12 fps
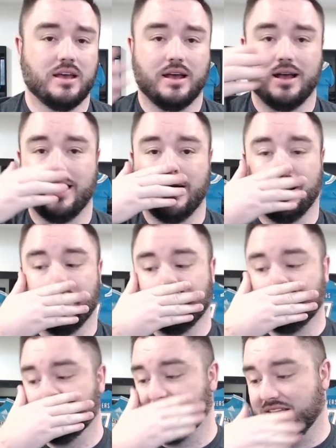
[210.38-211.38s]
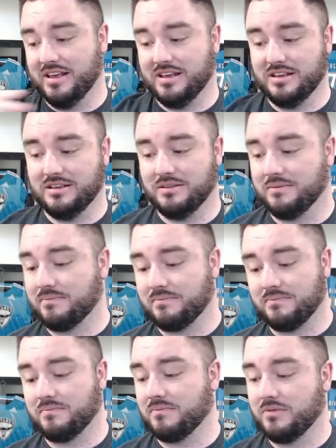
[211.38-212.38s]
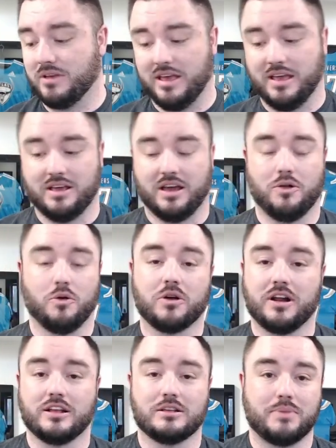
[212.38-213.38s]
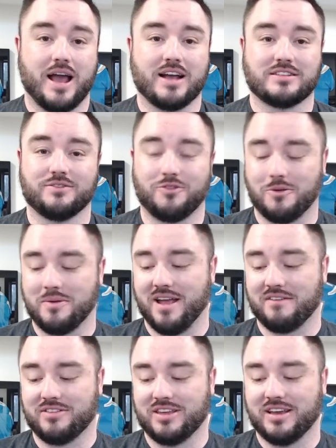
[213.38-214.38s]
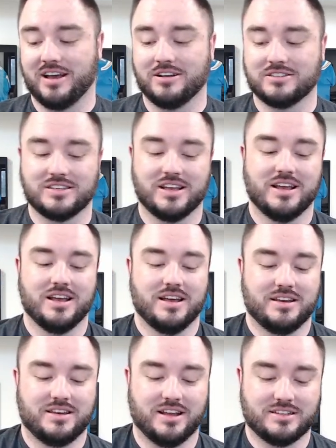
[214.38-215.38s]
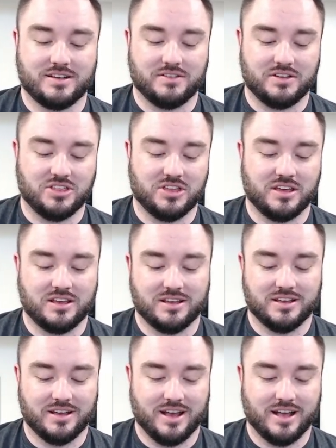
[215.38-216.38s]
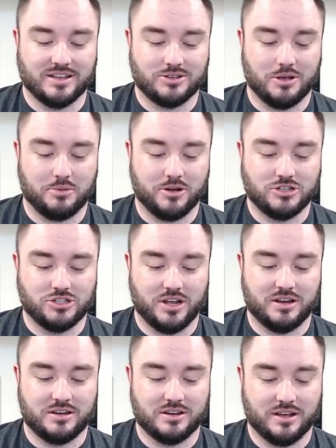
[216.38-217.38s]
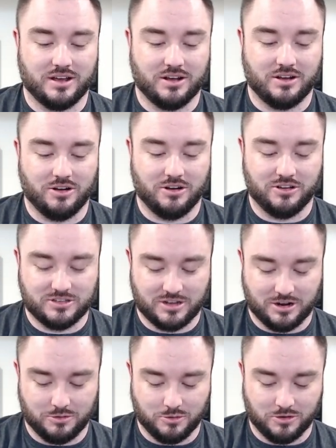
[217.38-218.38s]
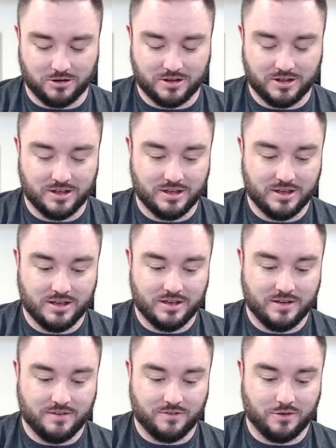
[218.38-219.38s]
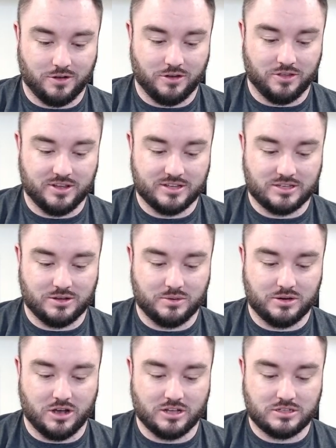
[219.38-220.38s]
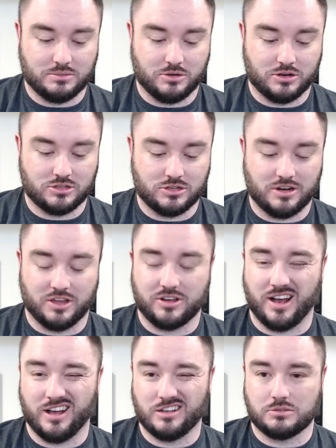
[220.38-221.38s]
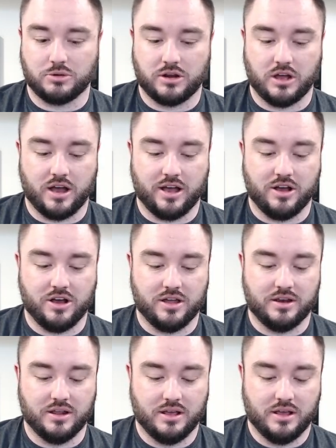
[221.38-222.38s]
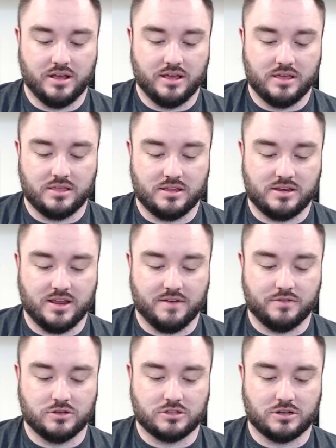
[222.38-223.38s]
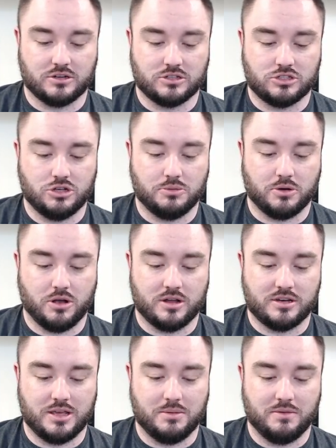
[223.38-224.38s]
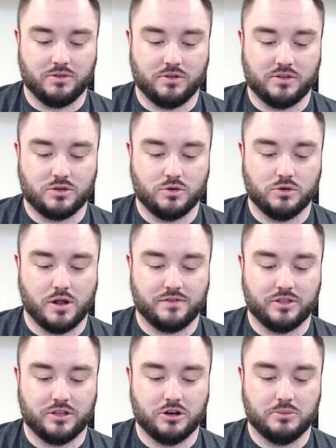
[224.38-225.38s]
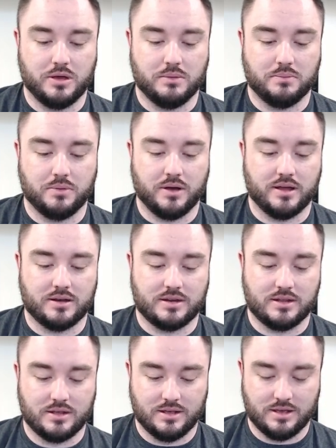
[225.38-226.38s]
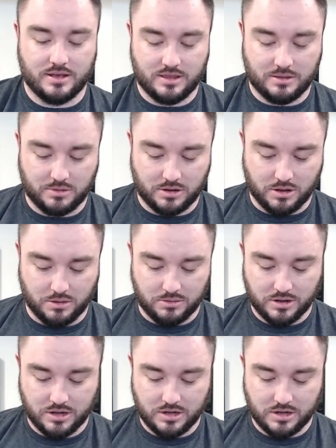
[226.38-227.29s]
Uh, he he kind of organizes it, packs it for me, everything else, does everything. Uh, so I appreciate uh, all his hard work for all this. So we Dawson Mercer, another guy I was pretty high on. The Devils are a super hot team, even though they've cooled off a little bit, but there we go.